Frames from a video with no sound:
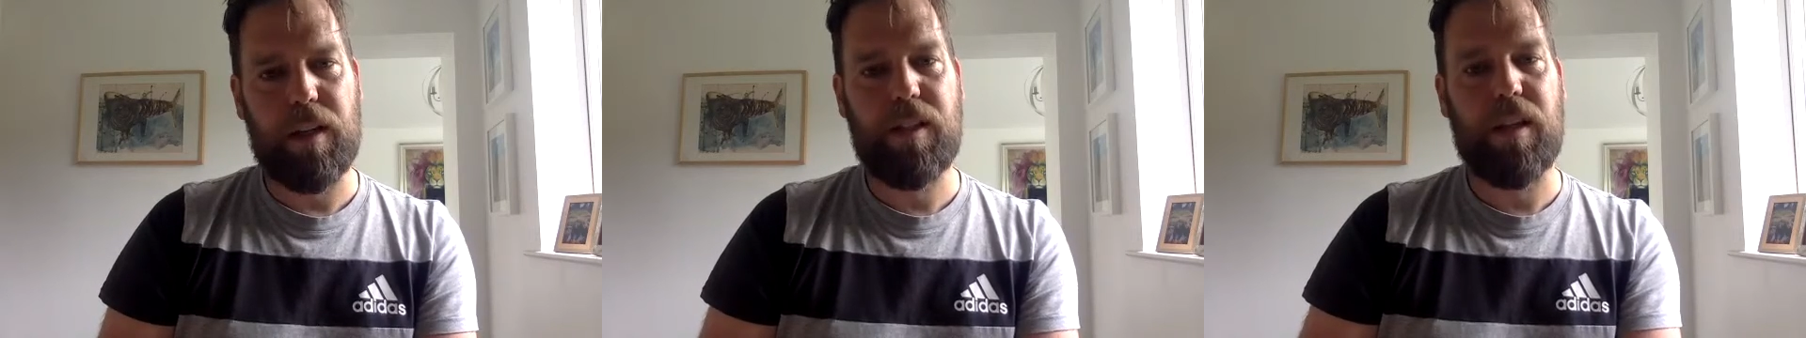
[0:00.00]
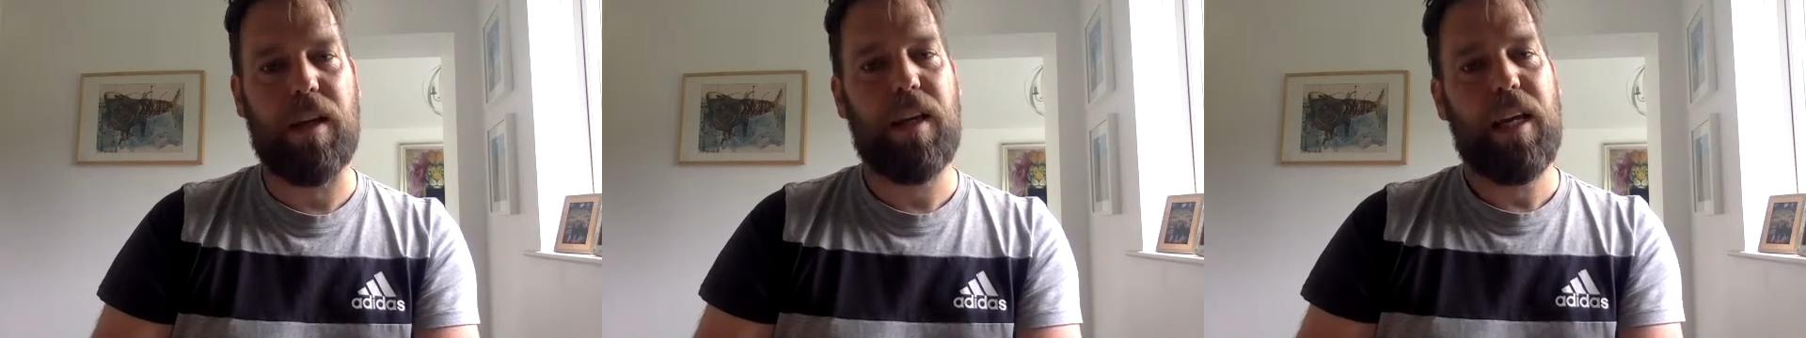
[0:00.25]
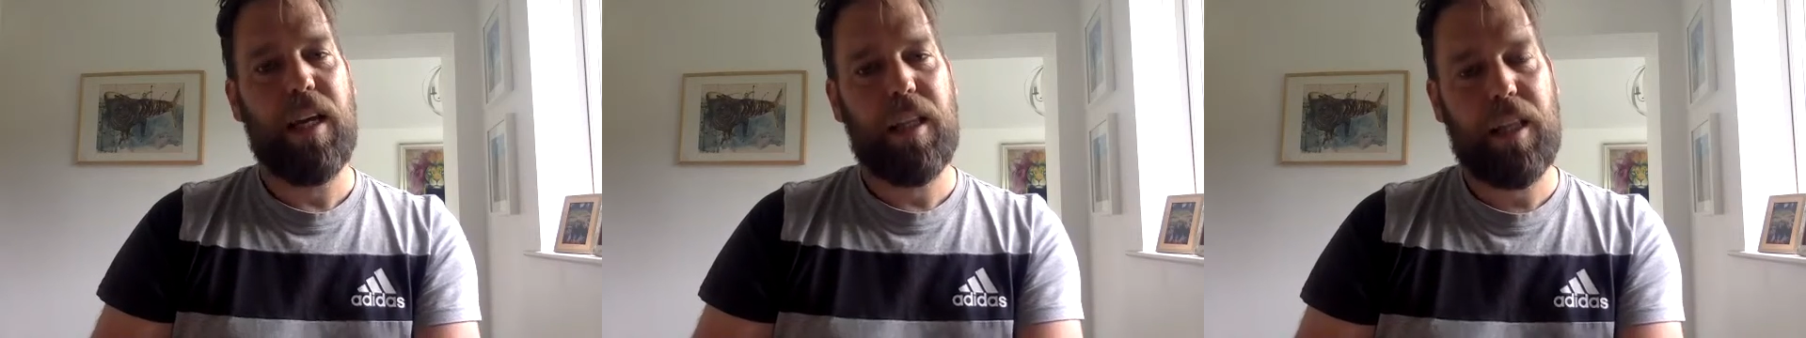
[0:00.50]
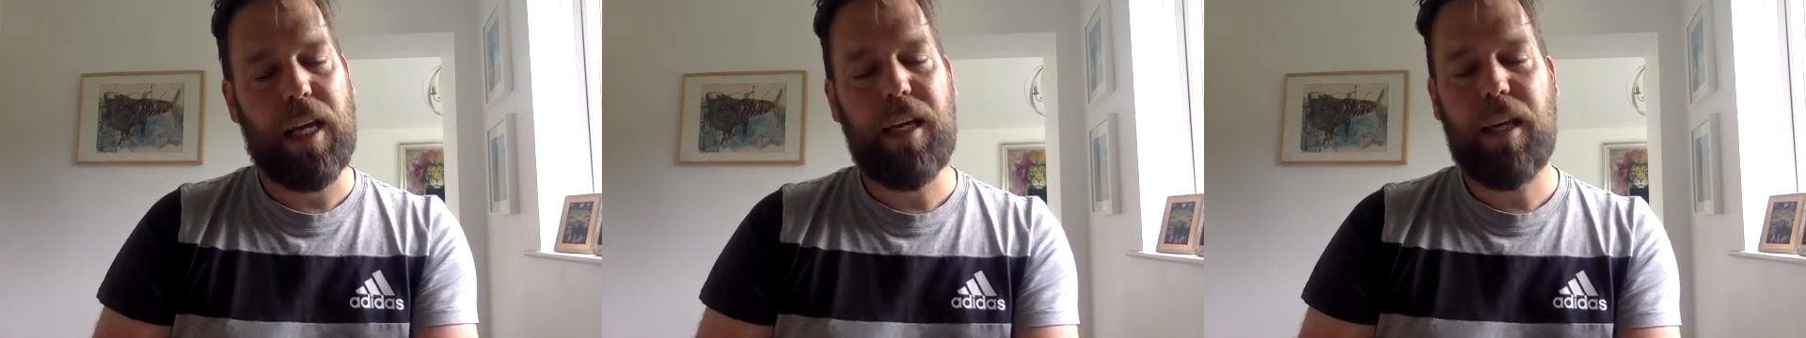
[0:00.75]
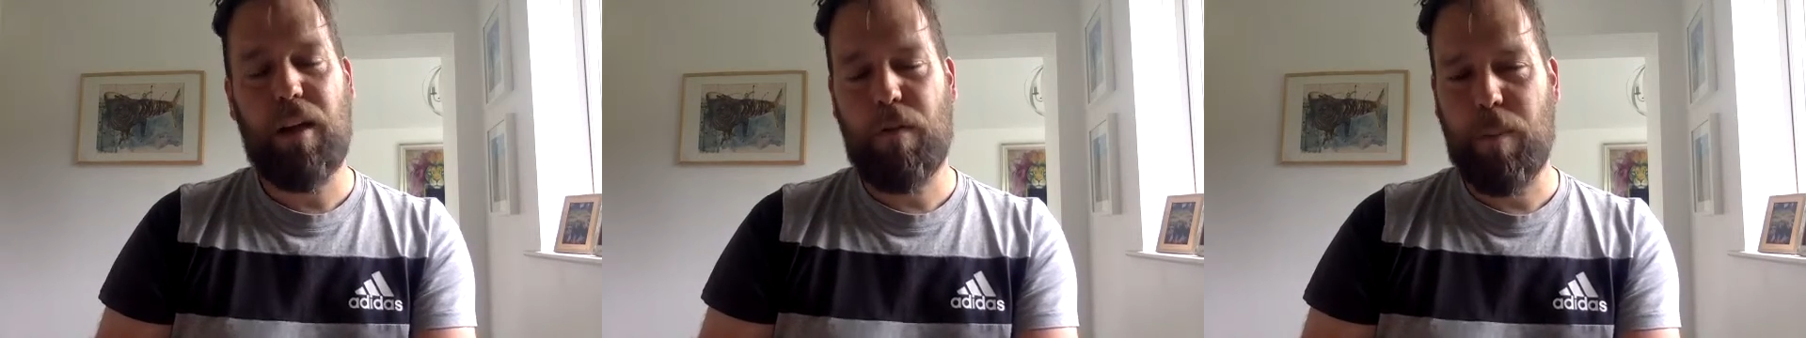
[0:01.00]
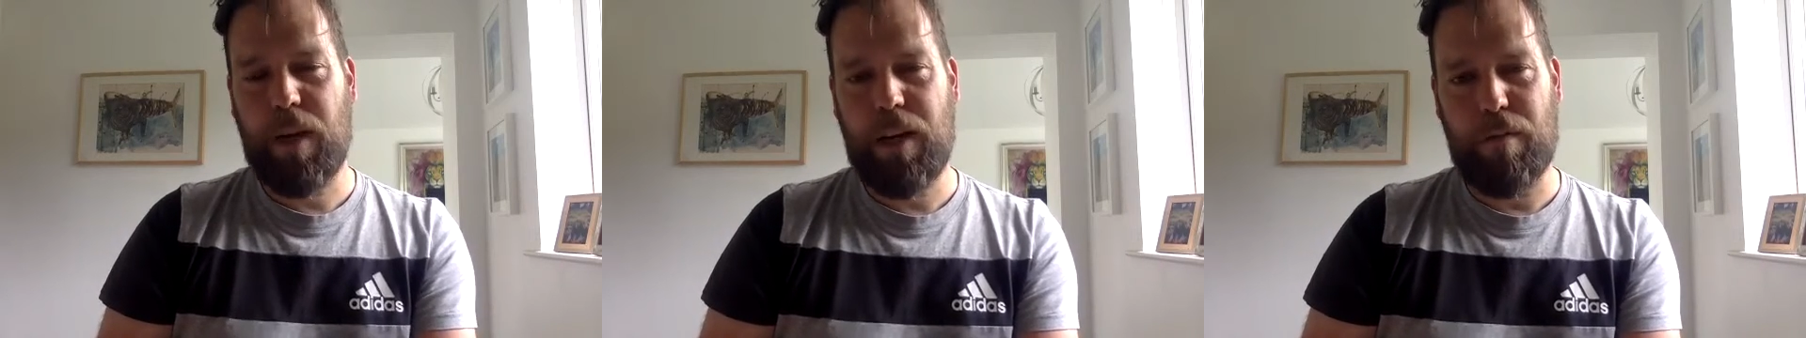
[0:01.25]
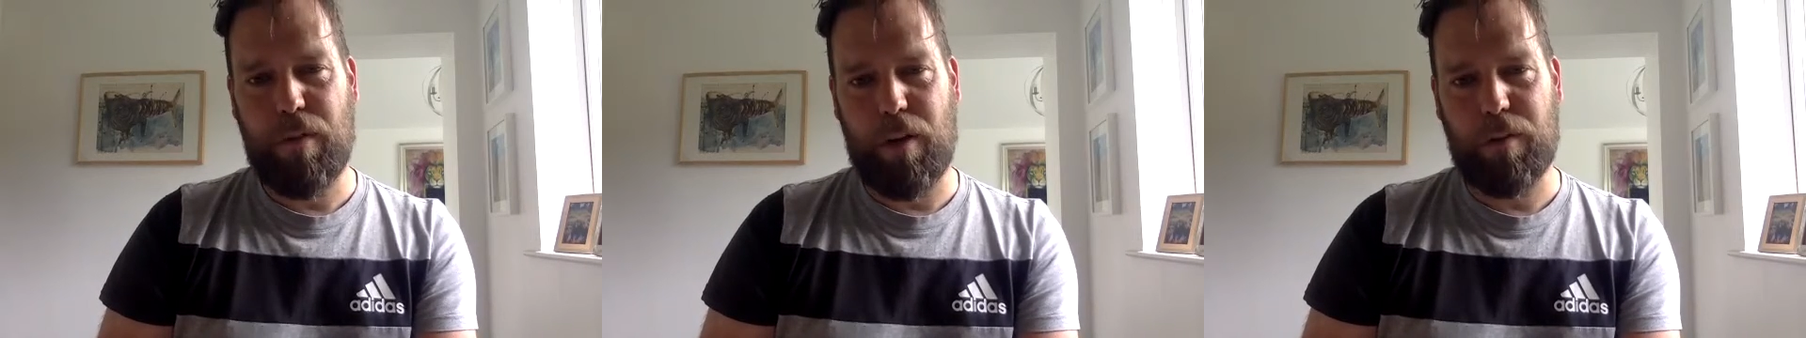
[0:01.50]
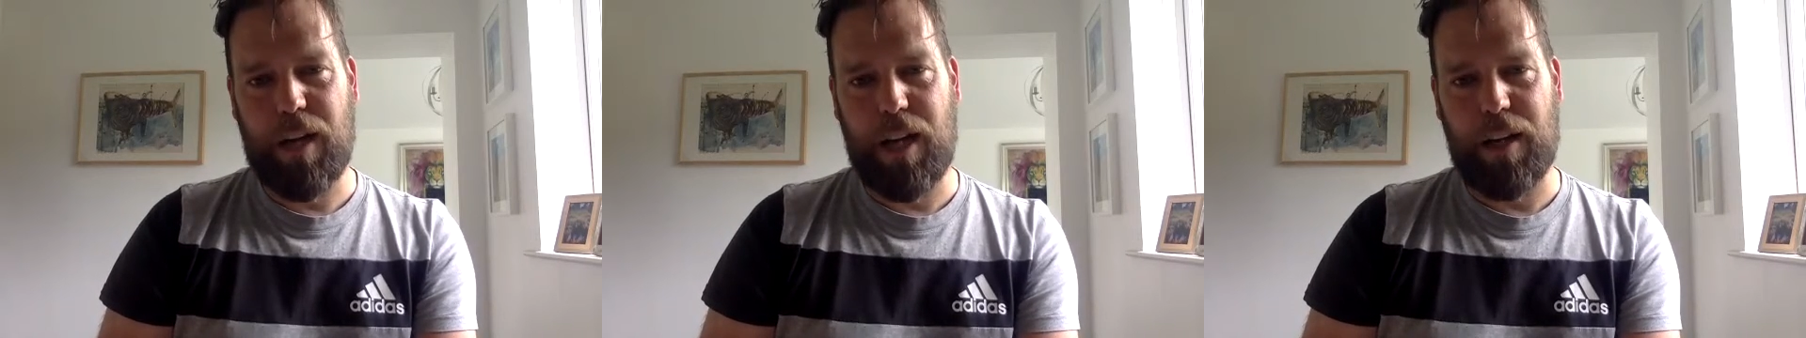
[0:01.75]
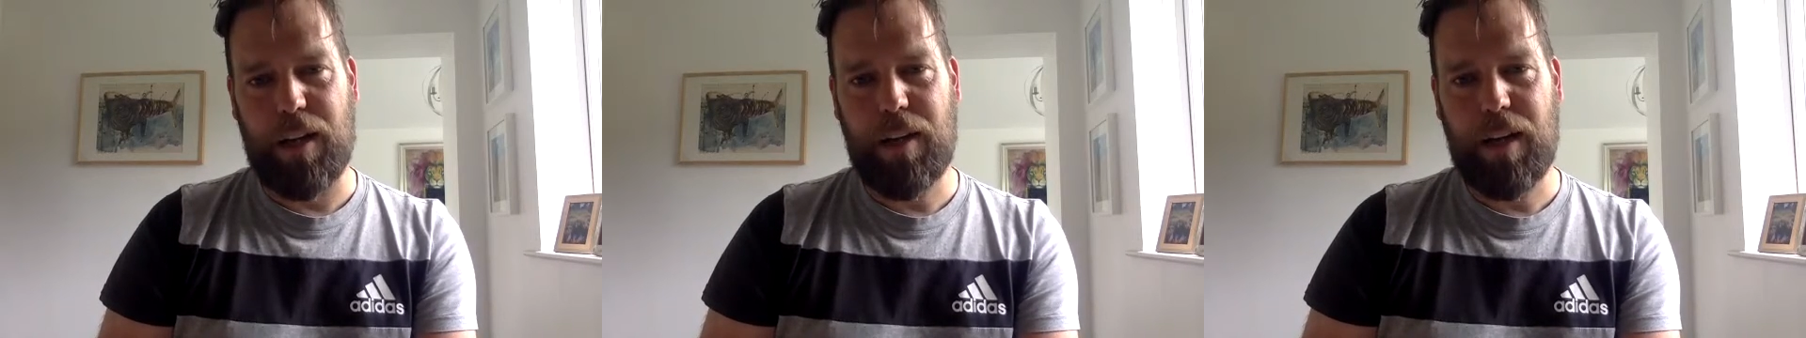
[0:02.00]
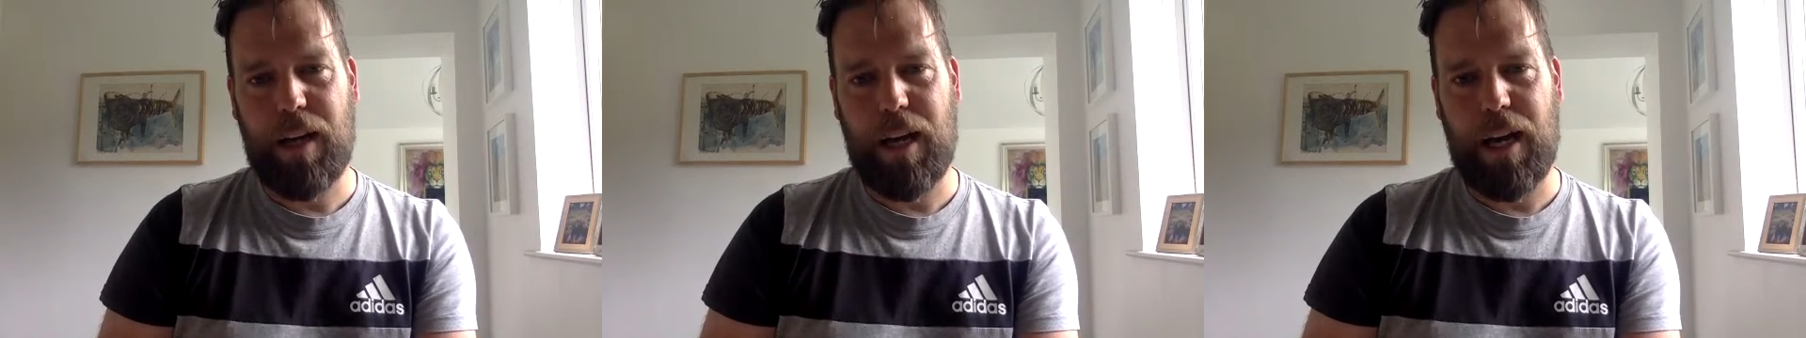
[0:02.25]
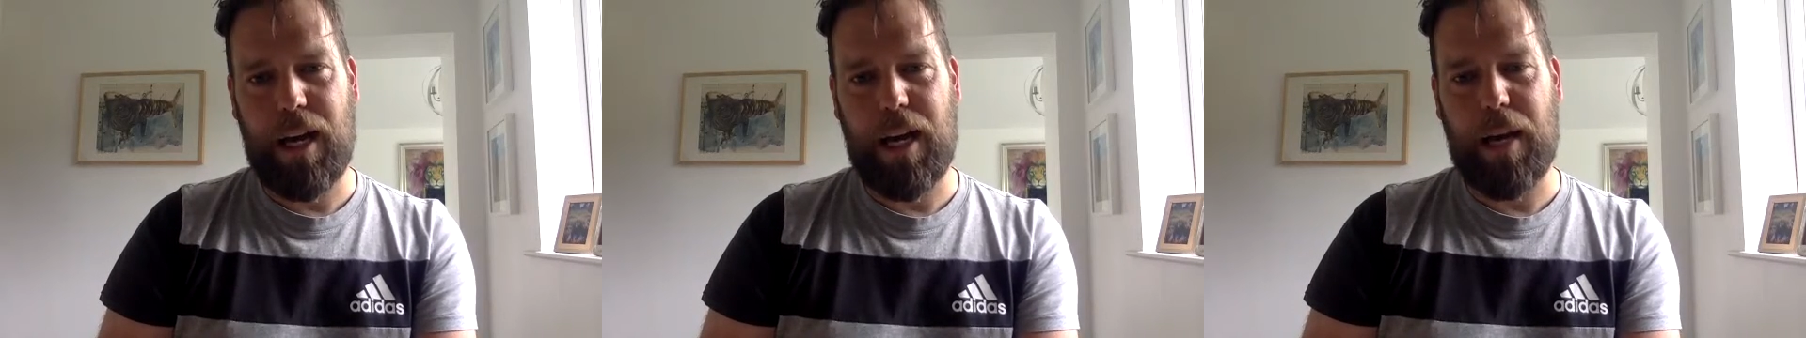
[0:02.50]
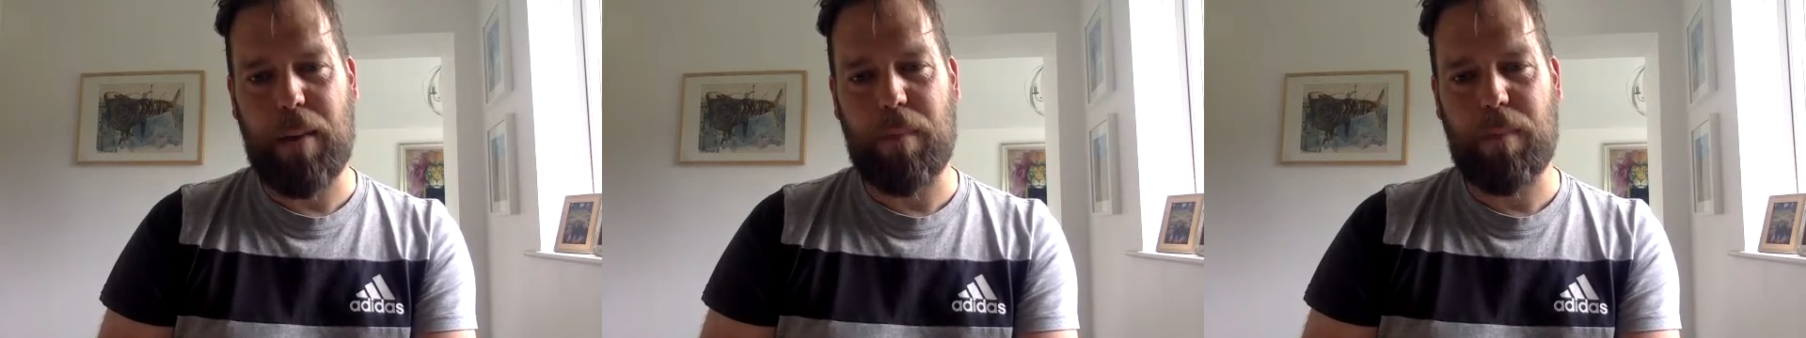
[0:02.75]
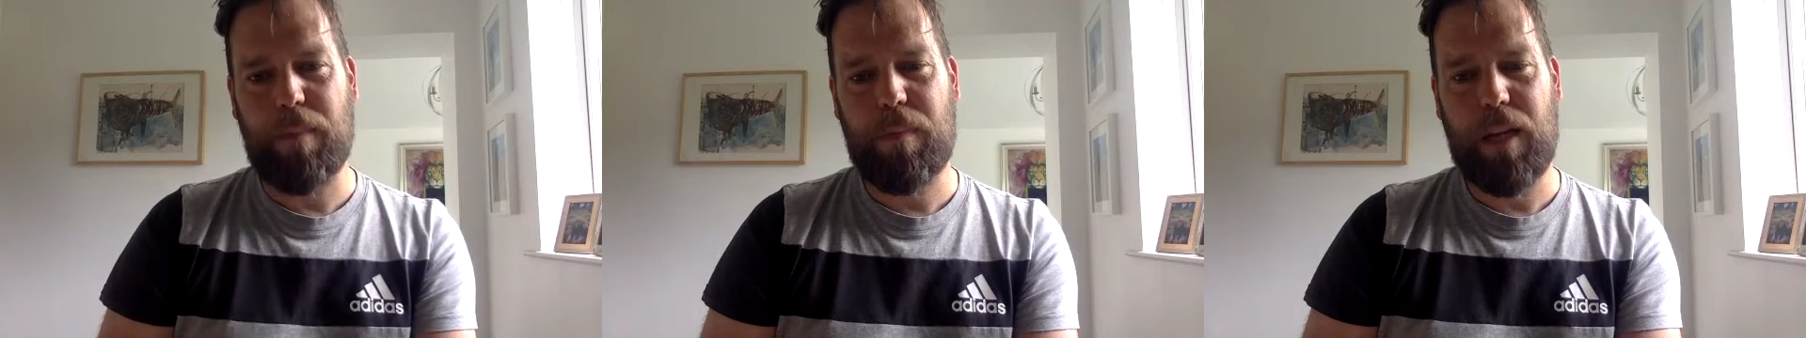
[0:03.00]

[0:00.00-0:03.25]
So thank you for being involved, Hannah, and